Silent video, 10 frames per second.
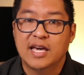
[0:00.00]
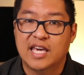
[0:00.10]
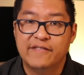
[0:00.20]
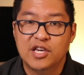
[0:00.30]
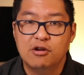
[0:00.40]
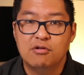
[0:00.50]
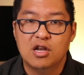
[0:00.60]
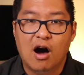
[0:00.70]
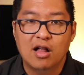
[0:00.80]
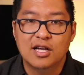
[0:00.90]
giving you
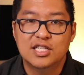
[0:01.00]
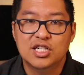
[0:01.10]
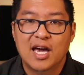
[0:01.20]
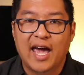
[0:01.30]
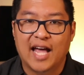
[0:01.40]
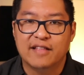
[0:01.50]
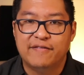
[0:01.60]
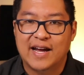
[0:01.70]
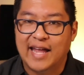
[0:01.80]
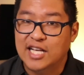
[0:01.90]
knowledge and the
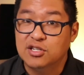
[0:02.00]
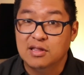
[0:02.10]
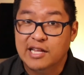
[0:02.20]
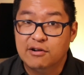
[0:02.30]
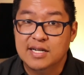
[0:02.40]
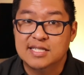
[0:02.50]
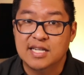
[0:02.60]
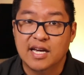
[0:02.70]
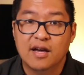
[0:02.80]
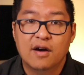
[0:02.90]
financial
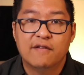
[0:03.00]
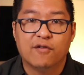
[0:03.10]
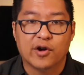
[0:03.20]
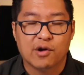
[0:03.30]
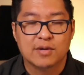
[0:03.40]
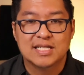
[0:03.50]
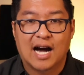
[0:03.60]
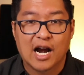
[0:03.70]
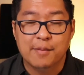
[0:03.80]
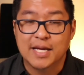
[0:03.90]
literacy for your
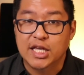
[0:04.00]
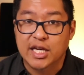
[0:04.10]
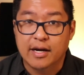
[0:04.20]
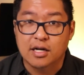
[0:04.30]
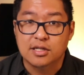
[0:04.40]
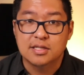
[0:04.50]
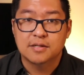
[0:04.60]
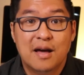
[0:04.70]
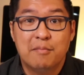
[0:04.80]
retirement years.